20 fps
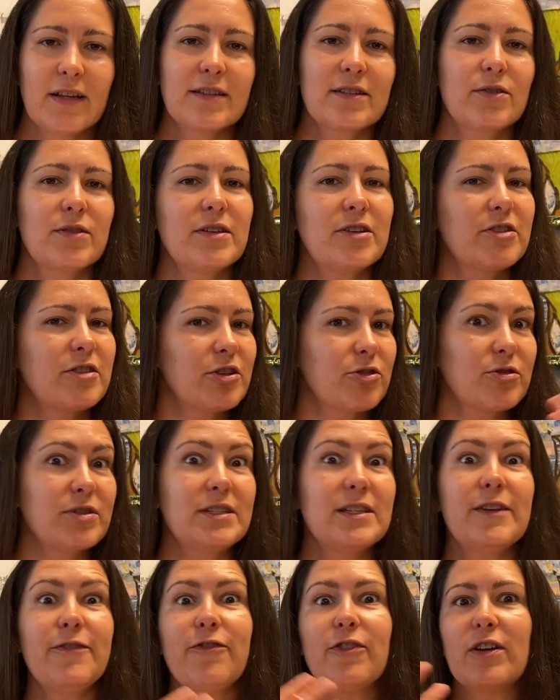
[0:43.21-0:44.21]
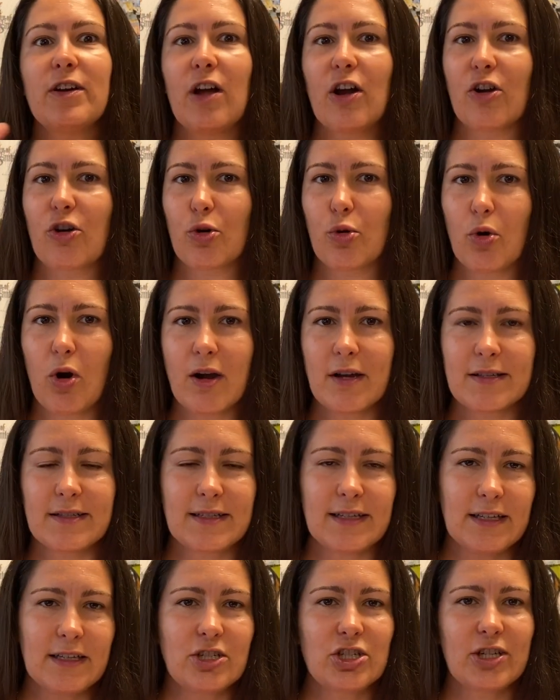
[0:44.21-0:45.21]
So they're different across
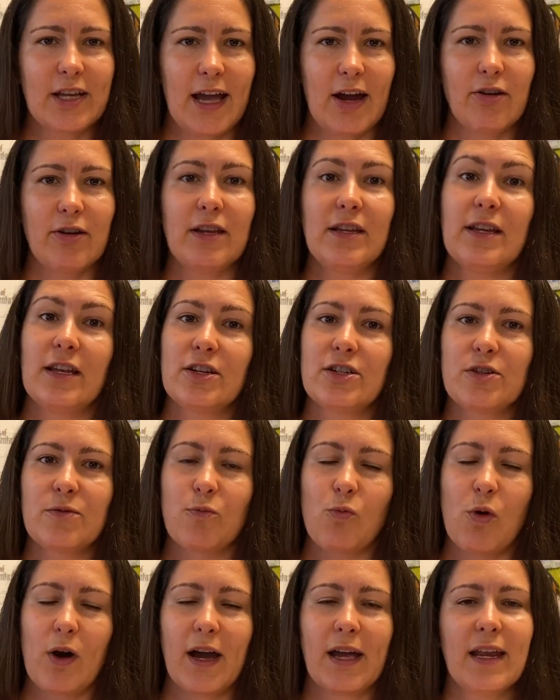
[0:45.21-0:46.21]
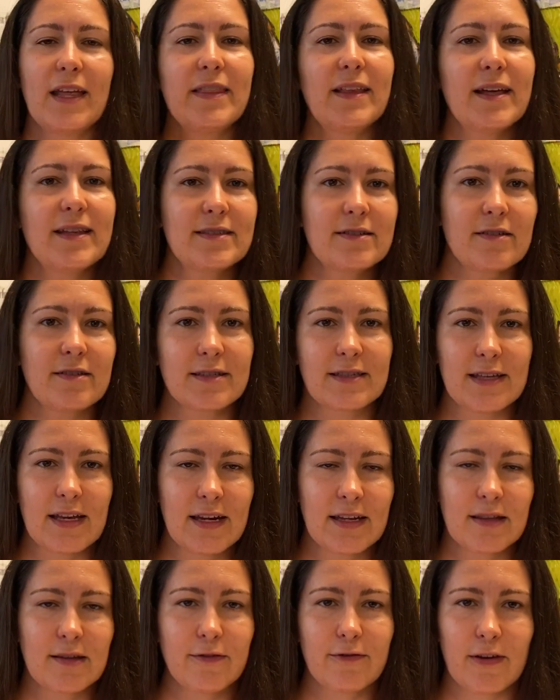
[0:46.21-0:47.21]
each county nationwide, and that's all set
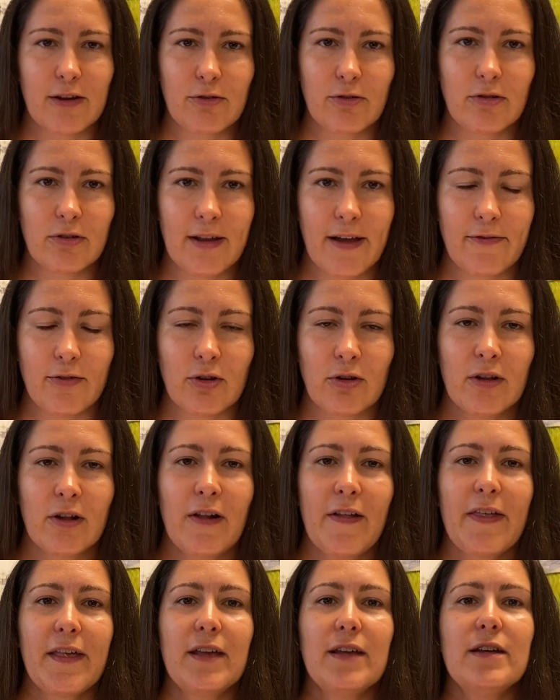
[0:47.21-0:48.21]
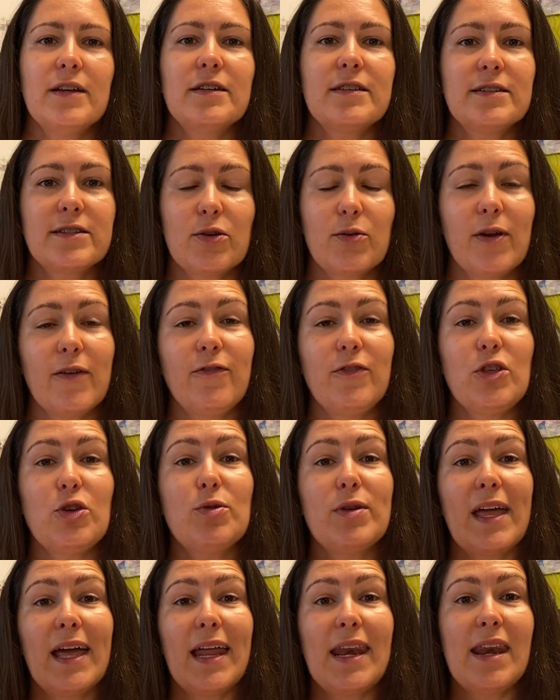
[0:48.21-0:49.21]
at the federal level. So if
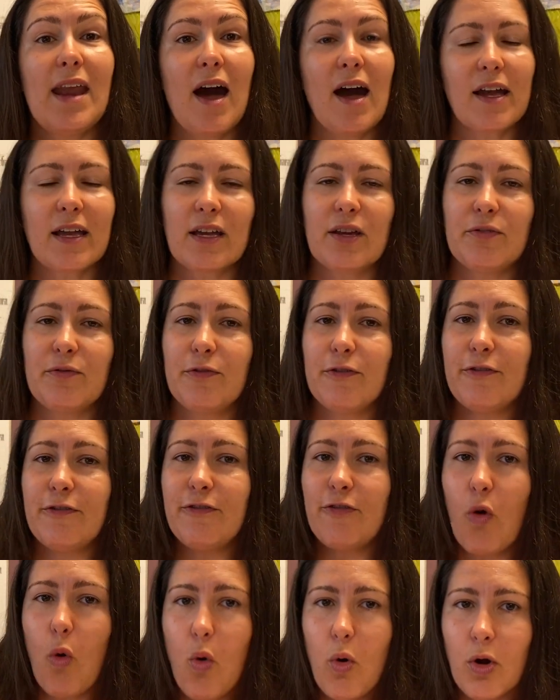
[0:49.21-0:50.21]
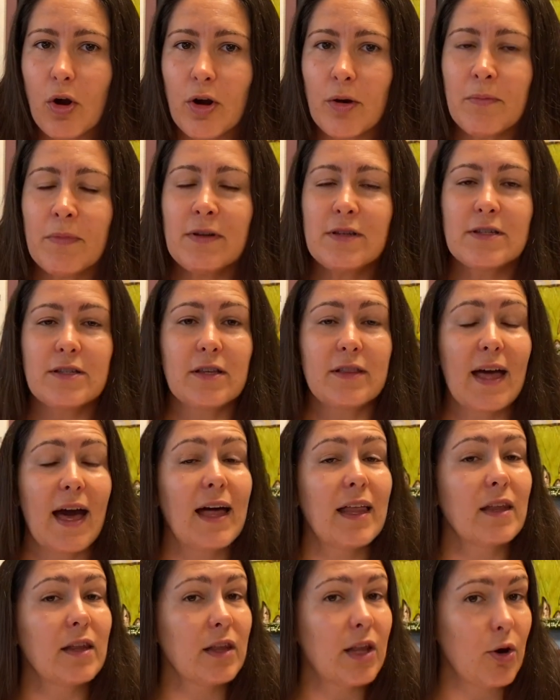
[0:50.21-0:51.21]
you cannot conform to
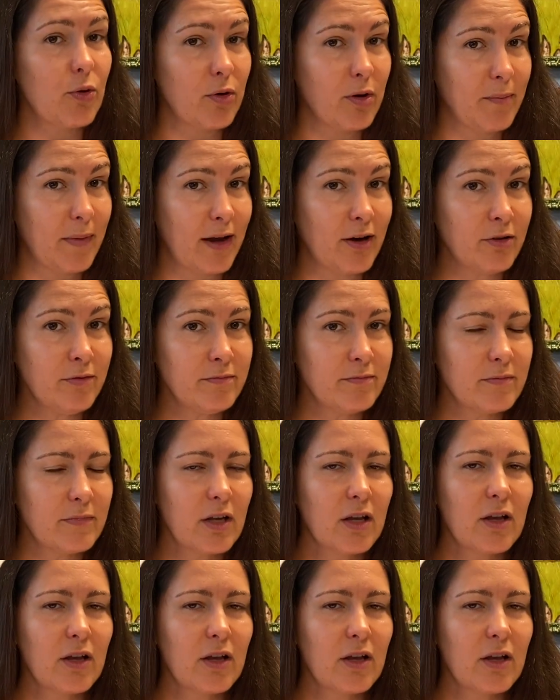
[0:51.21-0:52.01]
that loan amount